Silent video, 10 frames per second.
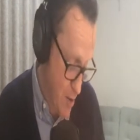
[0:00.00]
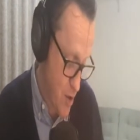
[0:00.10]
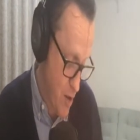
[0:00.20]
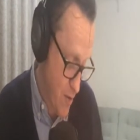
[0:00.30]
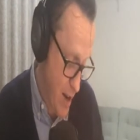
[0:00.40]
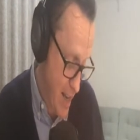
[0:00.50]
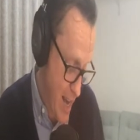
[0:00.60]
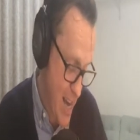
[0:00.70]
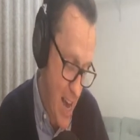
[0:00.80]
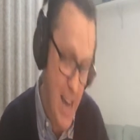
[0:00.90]
out of
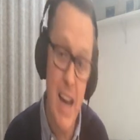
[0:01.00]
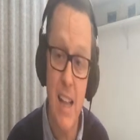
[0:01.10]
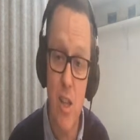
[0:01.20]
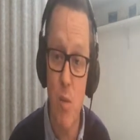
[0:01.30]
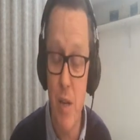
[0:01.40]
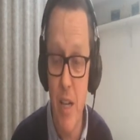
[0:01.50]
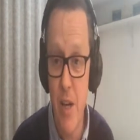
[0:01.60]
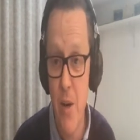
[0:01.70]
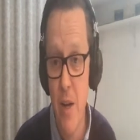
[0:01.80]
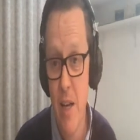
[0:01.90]

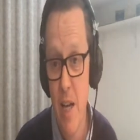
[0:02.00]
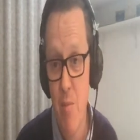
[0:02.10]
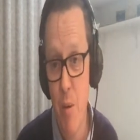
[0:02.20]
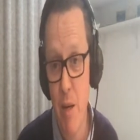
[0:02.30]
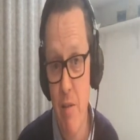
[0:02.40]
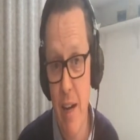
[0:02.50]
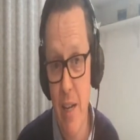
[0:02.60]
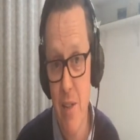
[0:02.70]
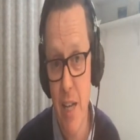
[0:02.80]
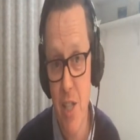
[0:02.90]
KALW, a public radio
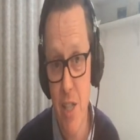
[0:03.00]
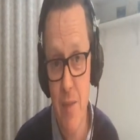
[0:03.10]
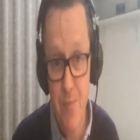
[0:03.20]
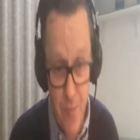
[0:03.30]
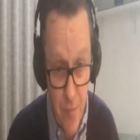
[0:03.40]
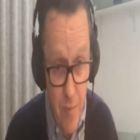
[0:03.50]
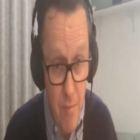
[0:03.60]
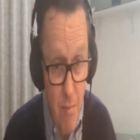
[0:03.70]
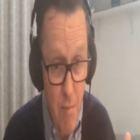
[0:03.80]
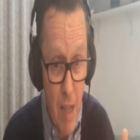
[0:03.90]
station,
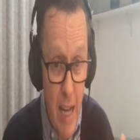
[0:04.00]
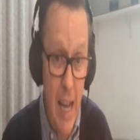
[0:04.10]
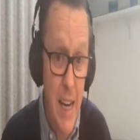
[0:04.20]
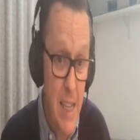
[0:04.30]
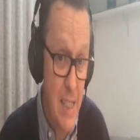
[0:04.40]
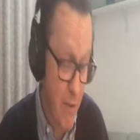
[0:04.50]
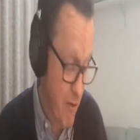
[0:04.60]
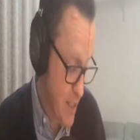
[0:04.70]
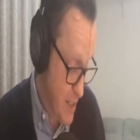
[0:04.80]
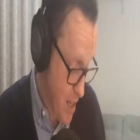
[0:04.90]
again, near San
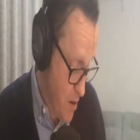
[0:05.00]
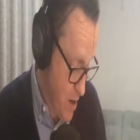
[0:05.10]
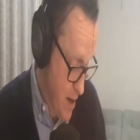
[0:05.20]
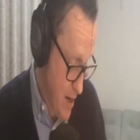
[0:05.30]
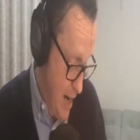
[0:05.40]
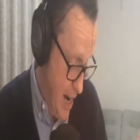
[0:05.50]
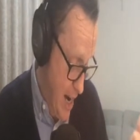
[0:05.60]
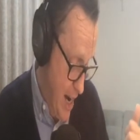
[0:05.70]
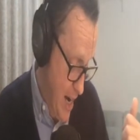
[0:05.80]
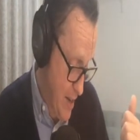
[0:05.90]
Francisco.
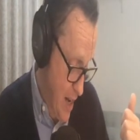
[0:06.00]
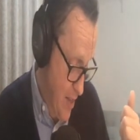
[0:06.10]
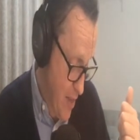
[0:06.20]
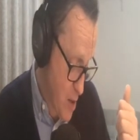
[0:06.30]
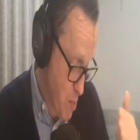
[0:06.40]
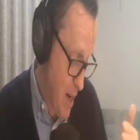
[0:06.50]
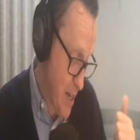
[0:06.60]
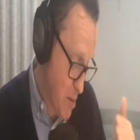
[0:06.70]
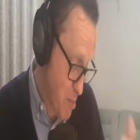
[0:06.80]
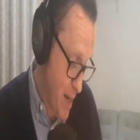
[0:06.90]
And then there's
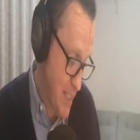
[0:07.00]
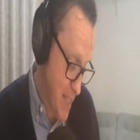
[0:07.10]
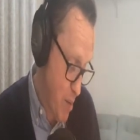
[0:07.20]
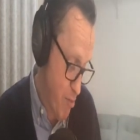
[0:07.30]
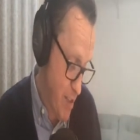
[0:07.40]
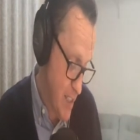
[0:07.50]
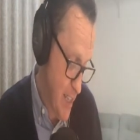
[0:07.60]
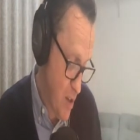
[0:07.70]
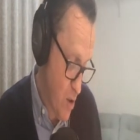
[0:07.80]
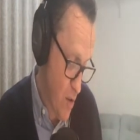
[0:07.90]
Pelican Bay State Prison
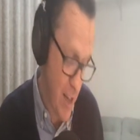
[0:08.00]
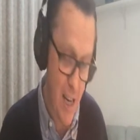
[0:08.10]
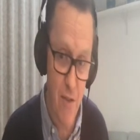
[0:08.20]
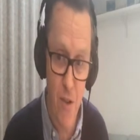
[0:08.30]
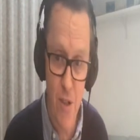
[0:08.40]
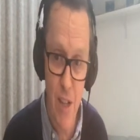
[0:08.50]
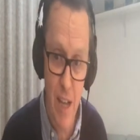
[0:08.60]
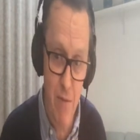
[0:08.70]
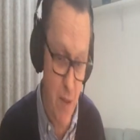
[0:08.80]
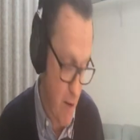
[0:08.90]
in Northern California.
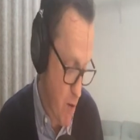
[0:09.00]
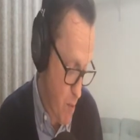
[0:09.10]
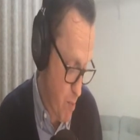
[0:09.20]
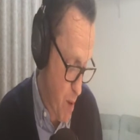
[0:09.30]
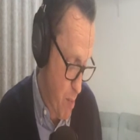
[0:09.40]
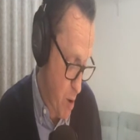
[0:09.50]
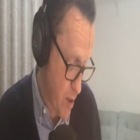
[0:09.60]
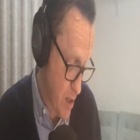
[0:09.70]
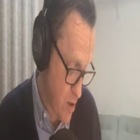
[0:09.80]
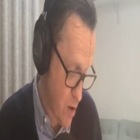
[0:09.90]
They run a
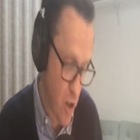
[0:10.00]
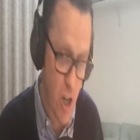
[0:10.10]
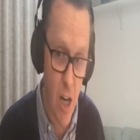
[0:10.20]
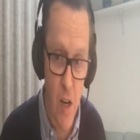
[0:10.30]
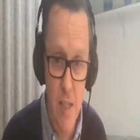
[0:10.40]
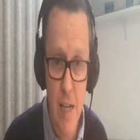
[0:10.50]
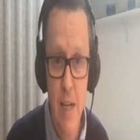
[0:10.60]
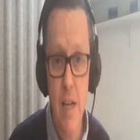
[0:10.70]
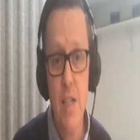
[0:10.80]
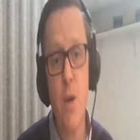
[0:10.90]
podcast called Unlocked.
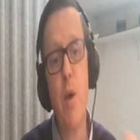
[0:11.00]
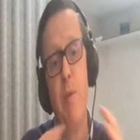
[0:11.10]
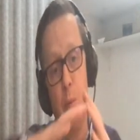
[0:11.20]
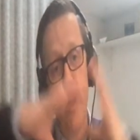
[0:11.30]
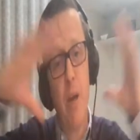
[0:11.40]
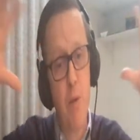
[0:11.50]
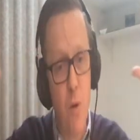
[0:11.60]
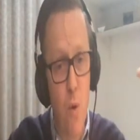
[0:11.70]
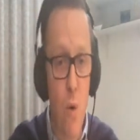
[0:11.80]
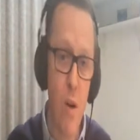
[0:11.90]
So we've been working with
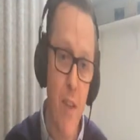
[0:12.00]
all of